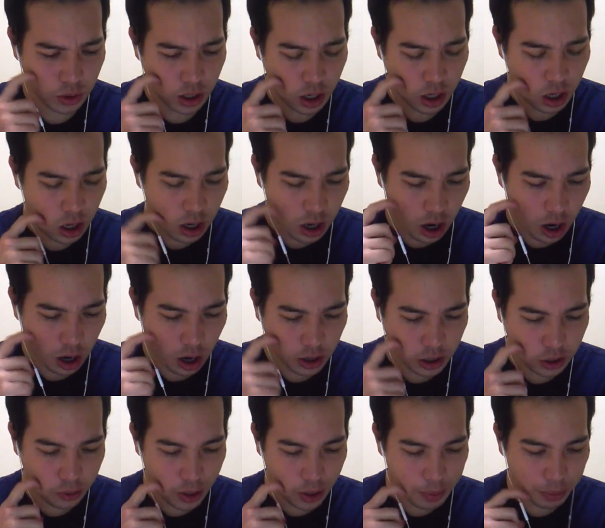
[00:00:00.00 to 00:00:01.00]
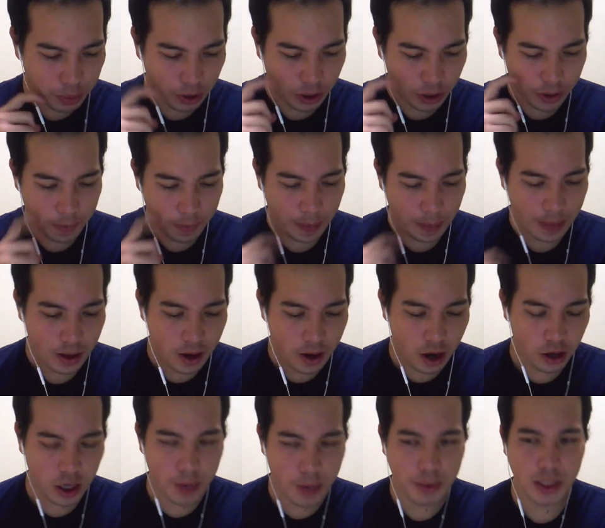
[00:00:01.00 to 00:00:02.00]
Haunted Creeper. Haunted
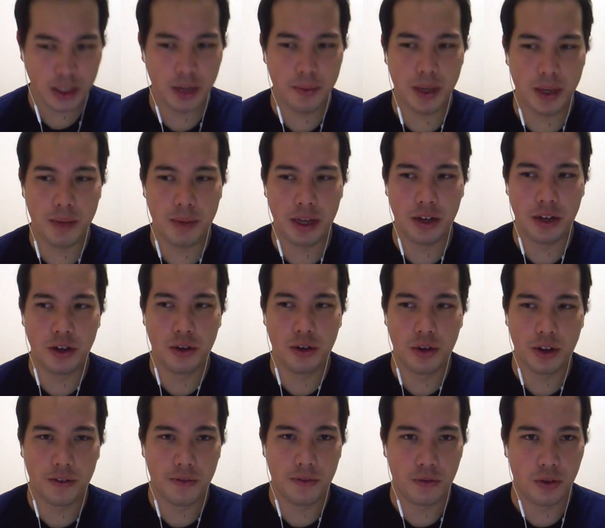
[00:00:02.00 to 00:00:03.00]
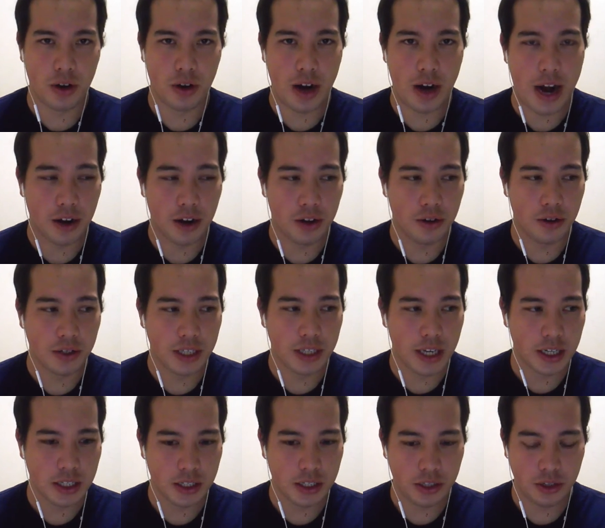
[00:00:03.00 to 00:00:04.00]
Creeper is going to be a bit annoying for aggro
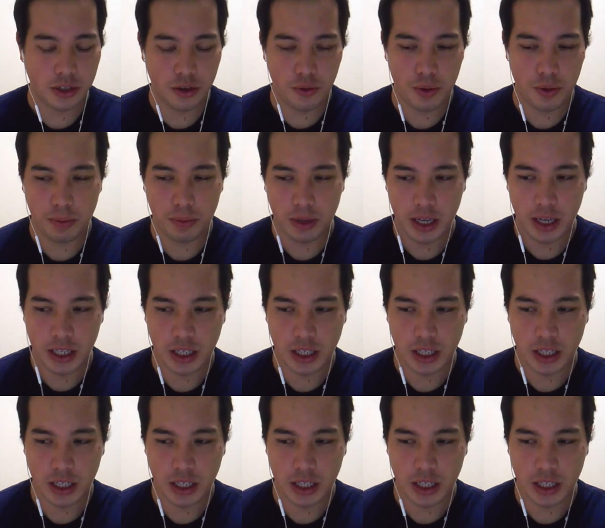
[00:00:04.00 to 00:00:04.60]
decks to replace.